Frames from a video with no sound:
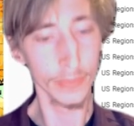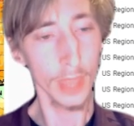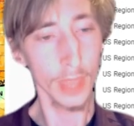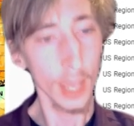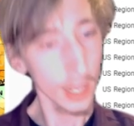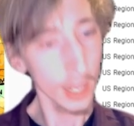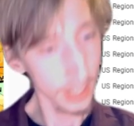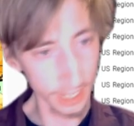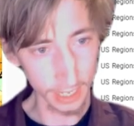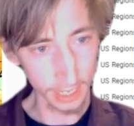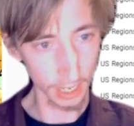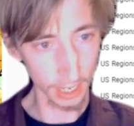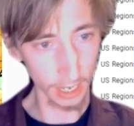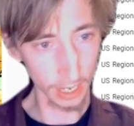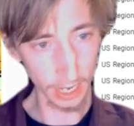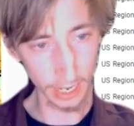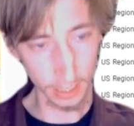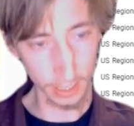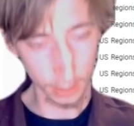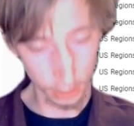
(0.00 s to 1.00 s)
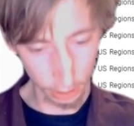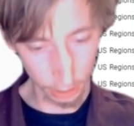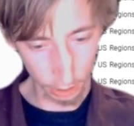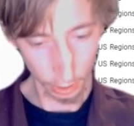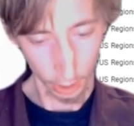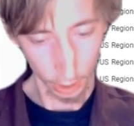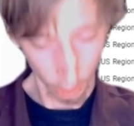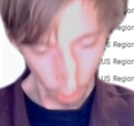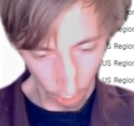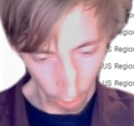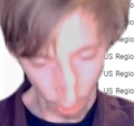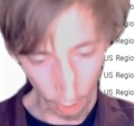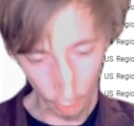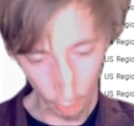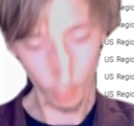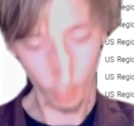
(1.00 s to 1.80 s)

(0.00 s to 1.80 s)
Just let you know